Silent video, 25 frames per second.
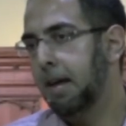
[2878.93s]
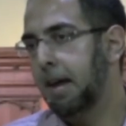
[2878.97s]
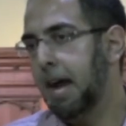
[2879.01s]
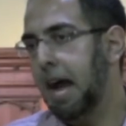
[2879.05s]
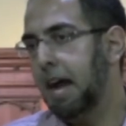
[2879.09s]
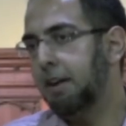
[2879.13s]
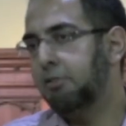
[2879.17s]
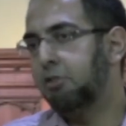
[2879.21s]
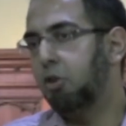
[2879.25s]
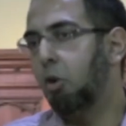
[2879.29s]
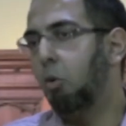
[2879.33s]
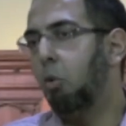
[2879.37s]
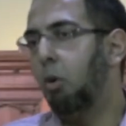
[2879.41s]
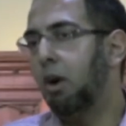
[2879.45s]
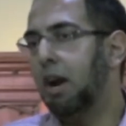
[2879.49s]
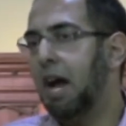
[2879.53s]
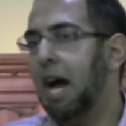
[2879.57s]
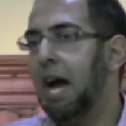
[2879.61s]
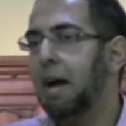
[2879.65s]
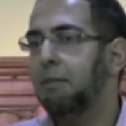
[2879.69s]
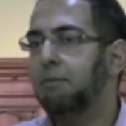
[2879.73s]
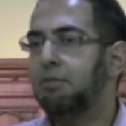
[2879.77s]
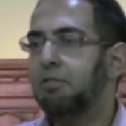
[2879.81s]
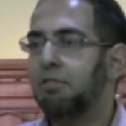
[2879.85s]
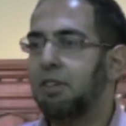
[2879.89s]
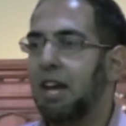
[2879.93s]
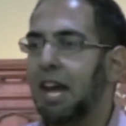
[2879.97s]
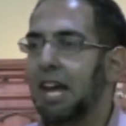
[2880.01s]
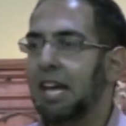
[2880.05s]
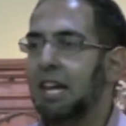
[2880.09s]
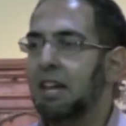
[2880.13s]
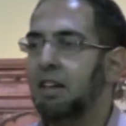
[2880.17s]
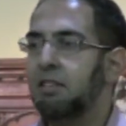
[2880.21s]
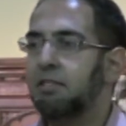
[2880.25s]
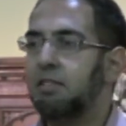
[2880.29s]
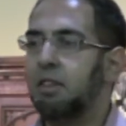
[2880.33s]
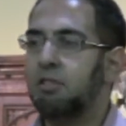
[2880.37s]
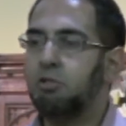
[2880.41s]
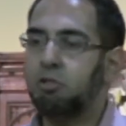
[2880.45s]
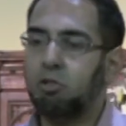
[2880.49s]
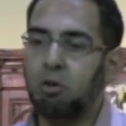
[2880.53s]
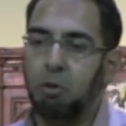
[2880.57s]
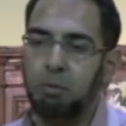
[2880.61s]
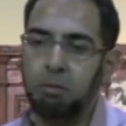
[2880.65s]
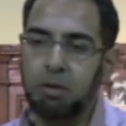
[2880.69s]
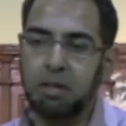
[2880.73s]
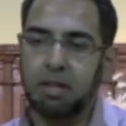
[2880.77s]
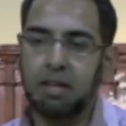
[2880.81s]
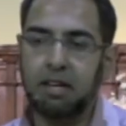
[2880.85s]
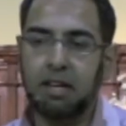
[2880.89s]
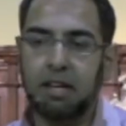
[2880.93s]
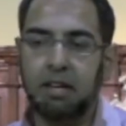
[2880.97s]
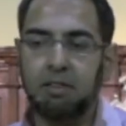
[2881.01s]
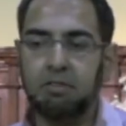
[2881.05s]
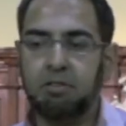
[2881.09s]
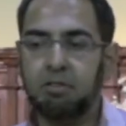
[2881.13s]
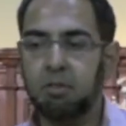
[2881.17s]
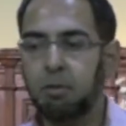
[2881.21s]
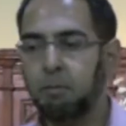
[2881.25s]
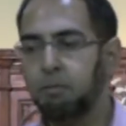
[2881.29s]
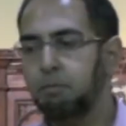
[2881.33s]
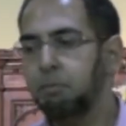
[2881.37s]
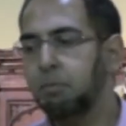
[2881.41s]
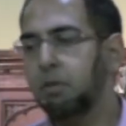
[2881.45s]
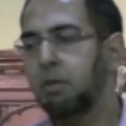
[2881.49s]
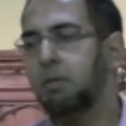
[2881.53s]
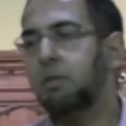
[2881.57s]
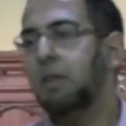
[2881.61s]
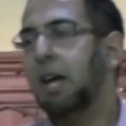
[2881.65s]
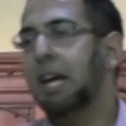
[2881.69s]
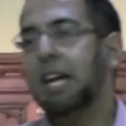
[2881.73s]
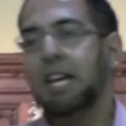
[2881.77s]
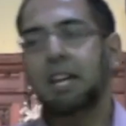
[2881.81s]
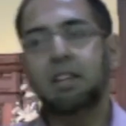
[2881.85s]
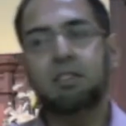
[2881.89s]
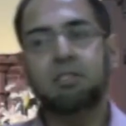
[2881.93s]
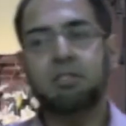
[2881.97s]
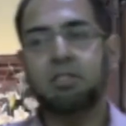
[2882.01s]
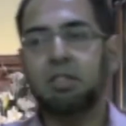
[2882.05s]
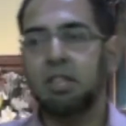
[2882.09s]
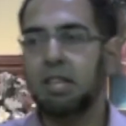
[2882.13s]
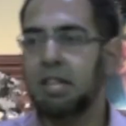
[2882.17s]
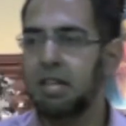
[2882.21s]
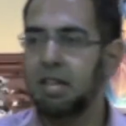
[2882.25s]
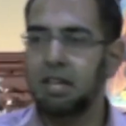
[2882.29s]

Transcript: And so what I am saying is, as communities, there is